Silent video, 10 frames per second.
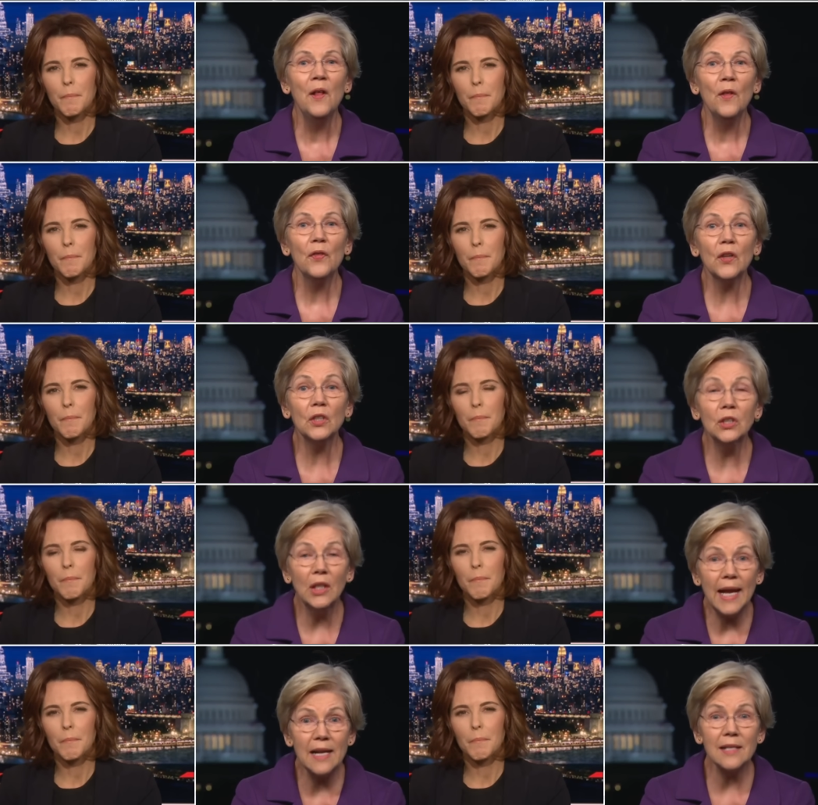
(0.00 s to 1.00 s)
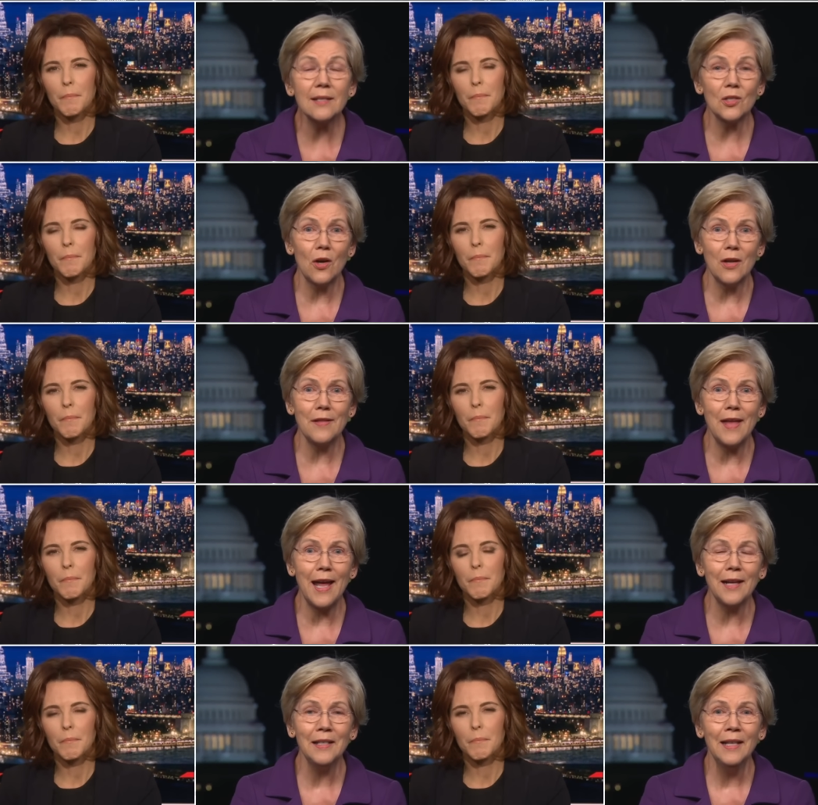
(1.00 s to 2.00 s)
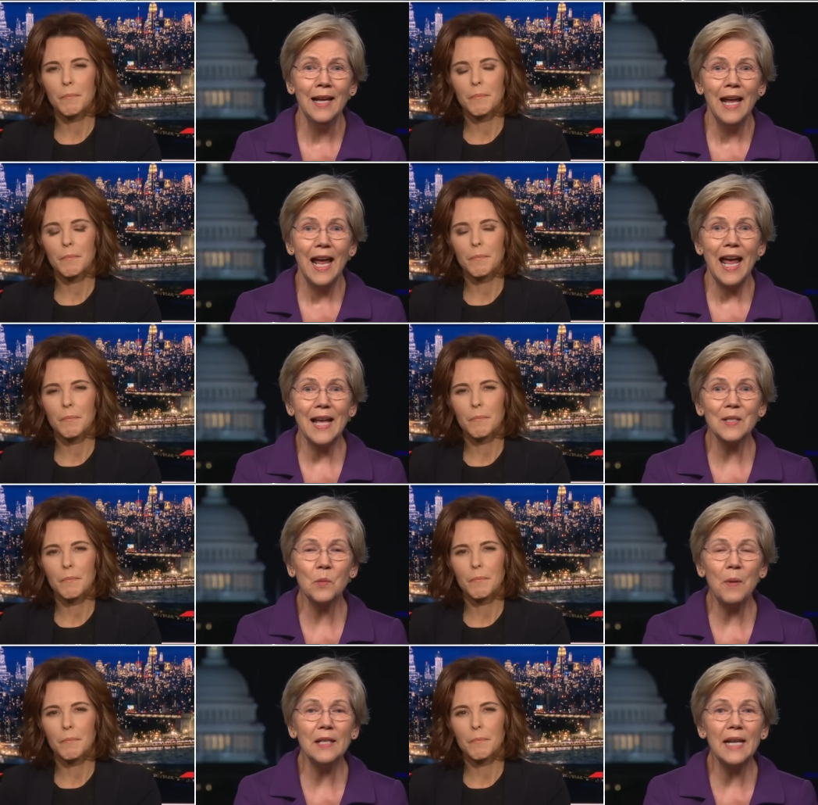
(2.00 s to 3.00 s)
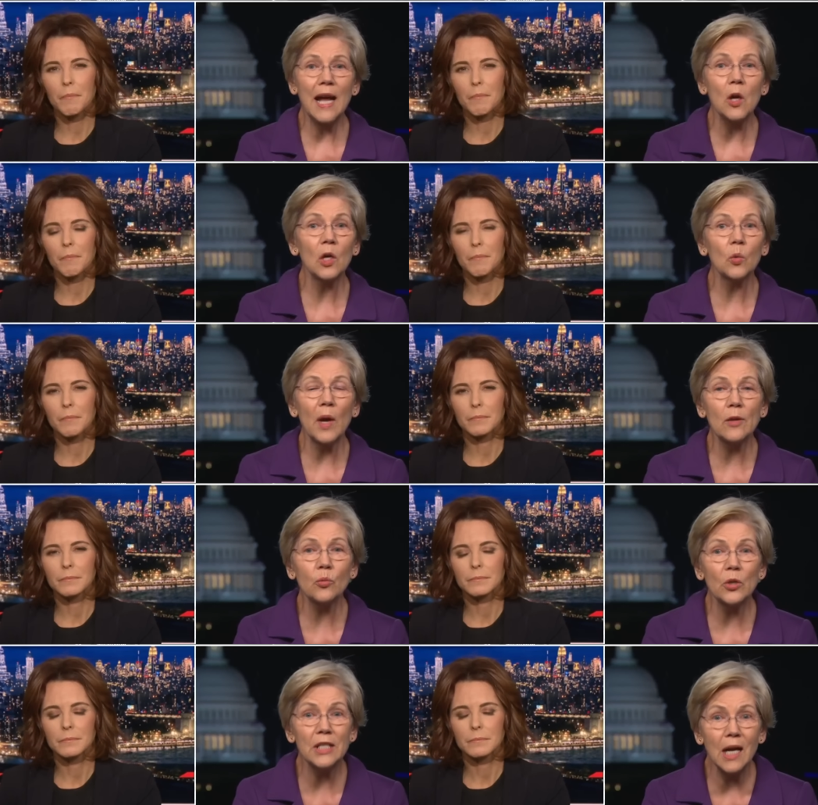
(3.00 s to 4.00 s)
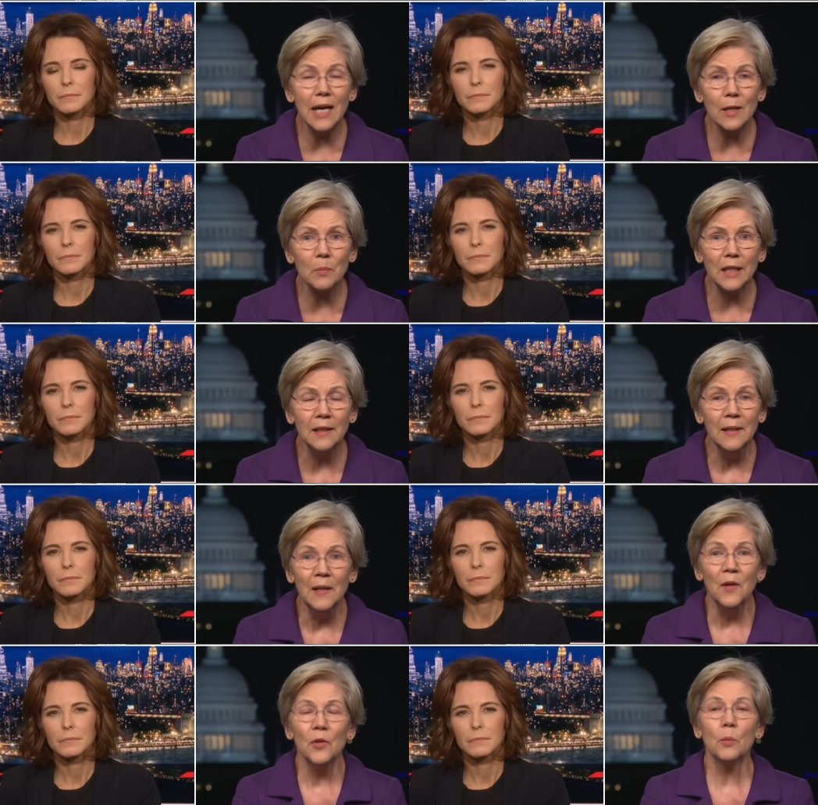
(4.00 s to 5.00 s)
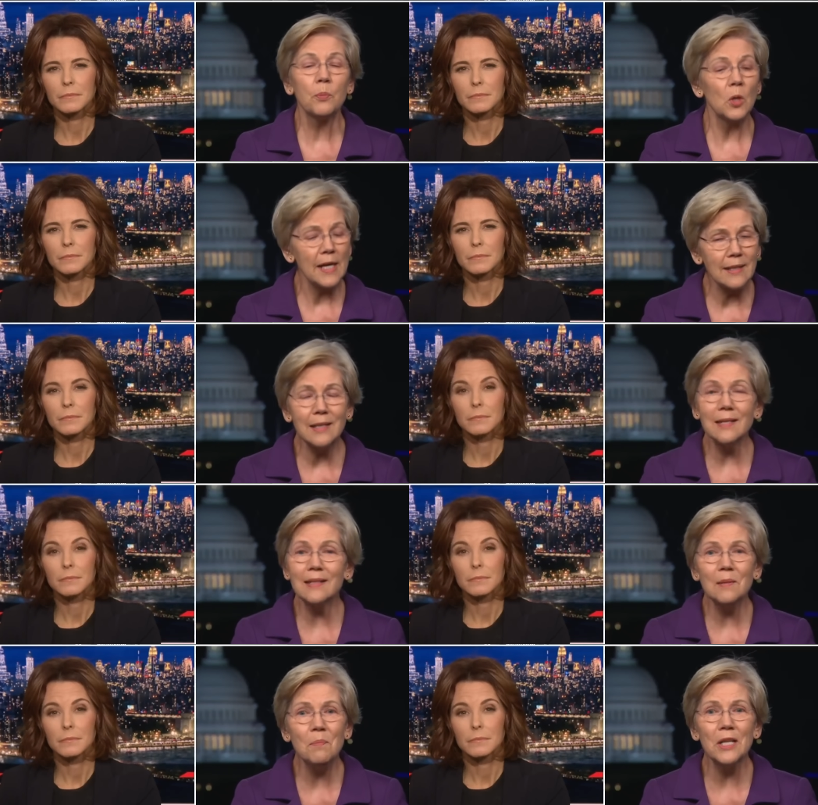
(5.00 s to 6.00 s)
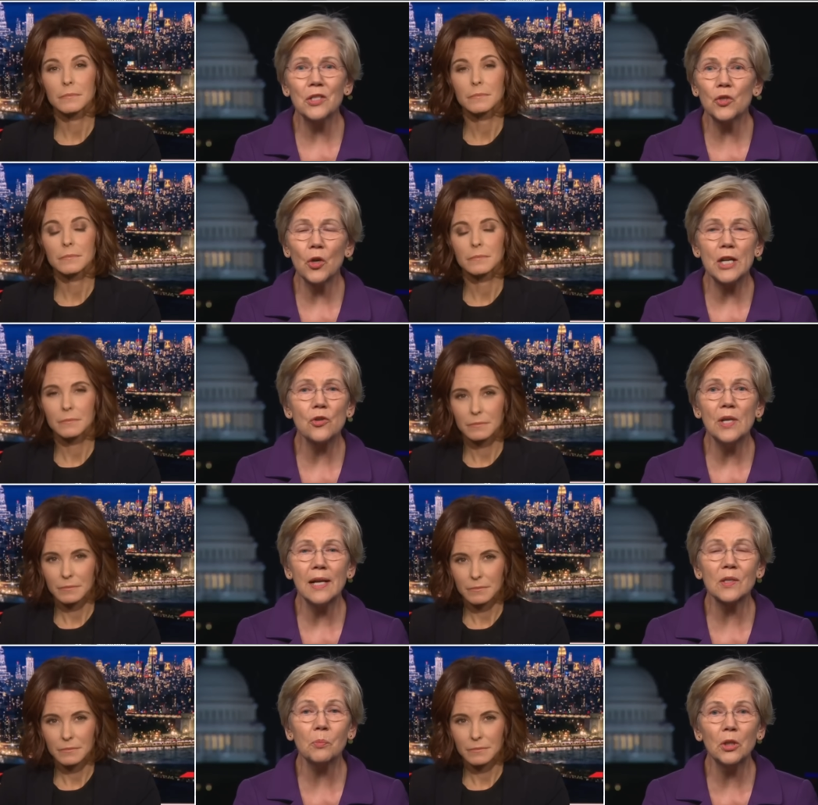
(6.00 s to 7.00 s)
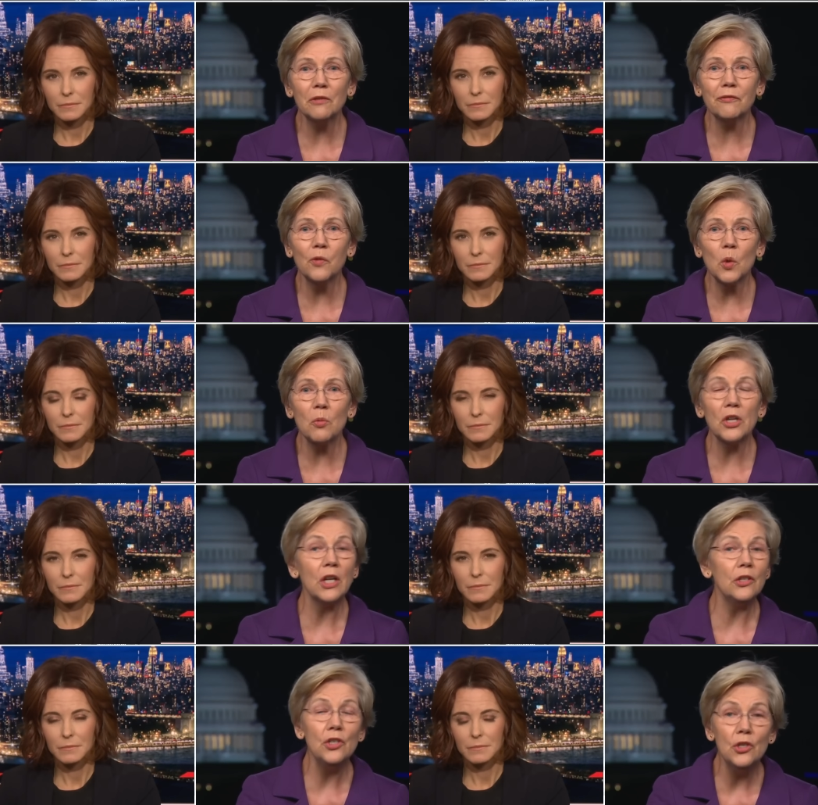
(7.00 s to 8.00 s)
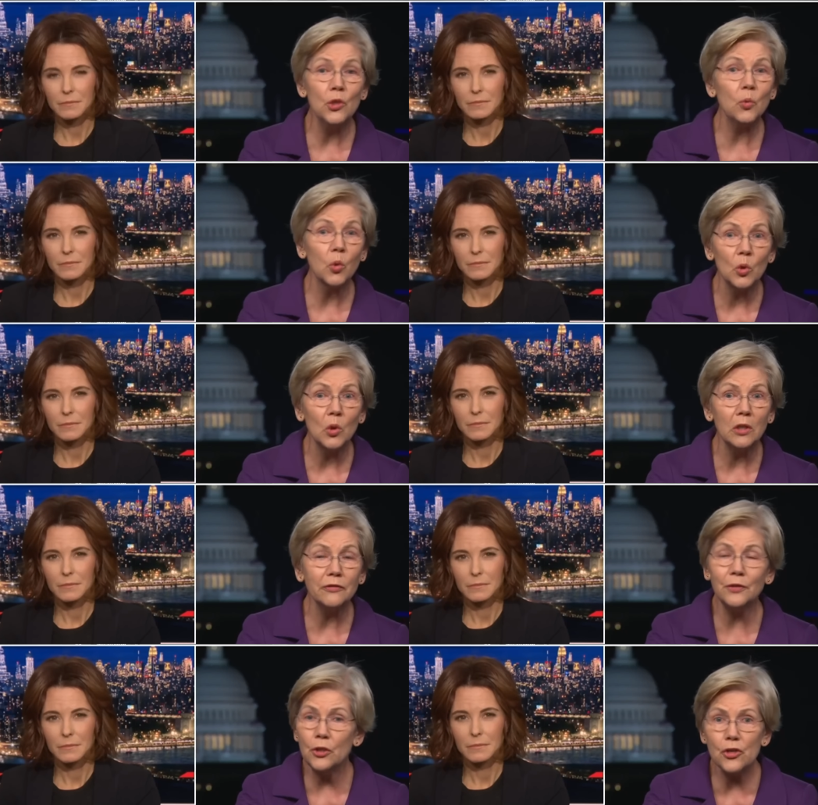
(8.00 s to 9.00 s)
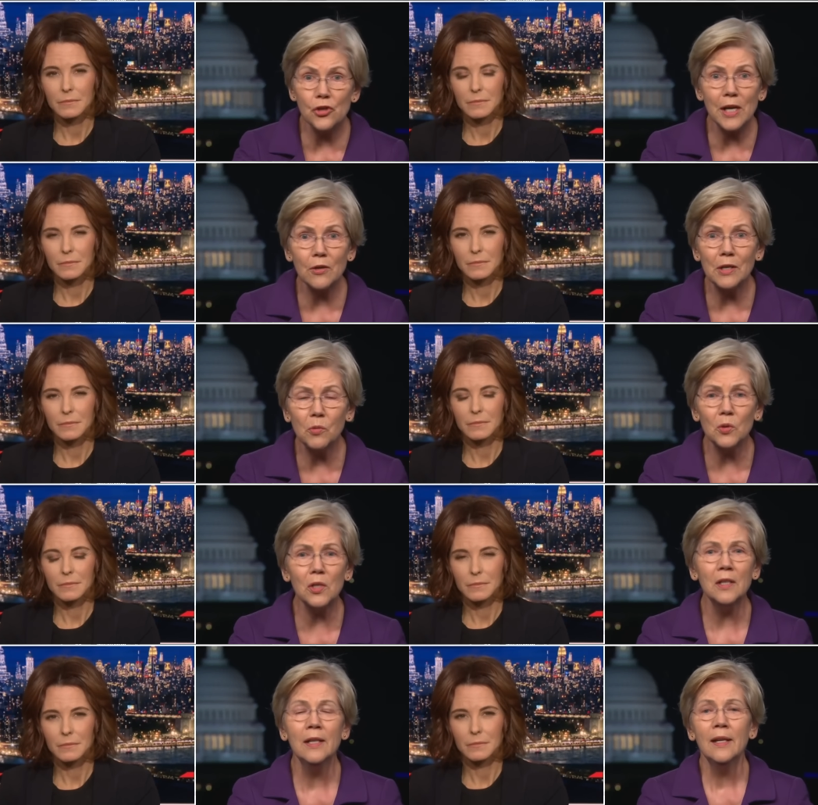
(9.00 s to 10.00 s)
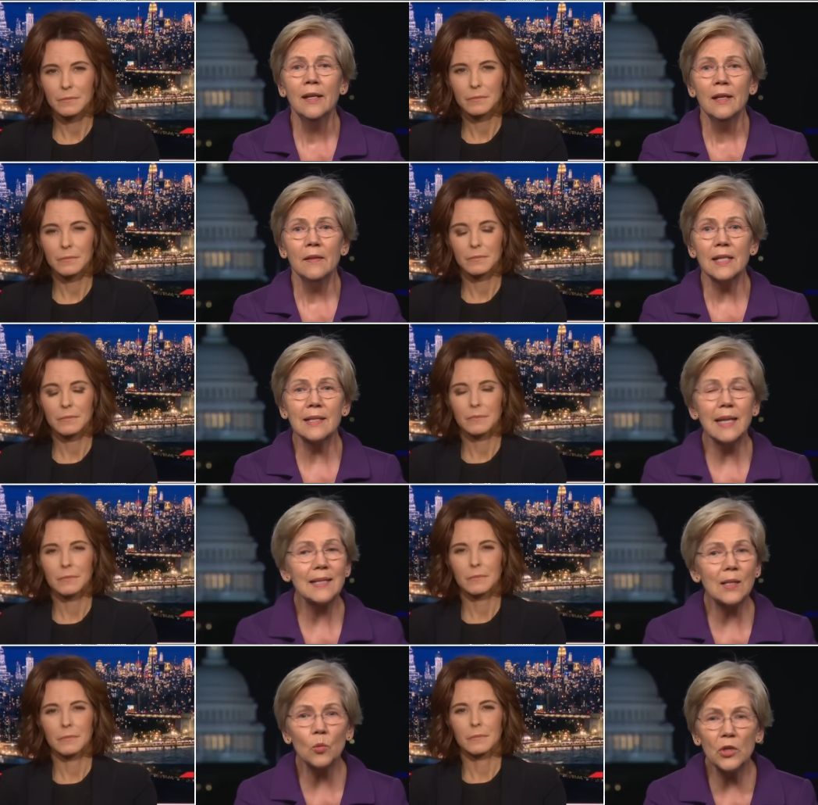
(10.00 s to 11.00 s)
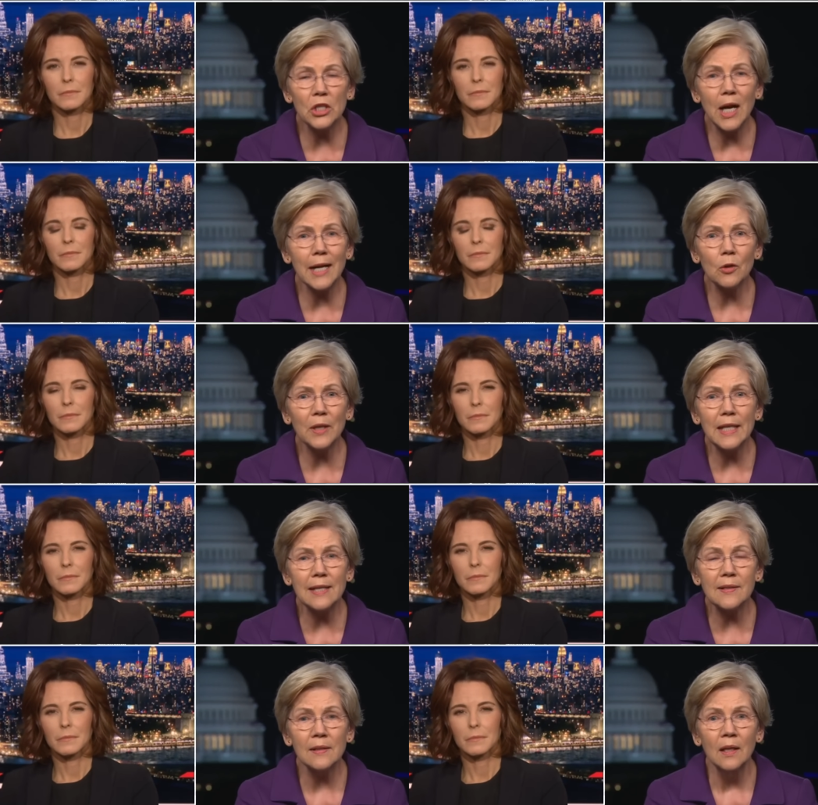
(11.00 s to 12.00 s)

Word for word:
Speaker 1: The latest on that has been now around retirement. The president's administration has put forward a new rule, fiduciary rule, that says that retirees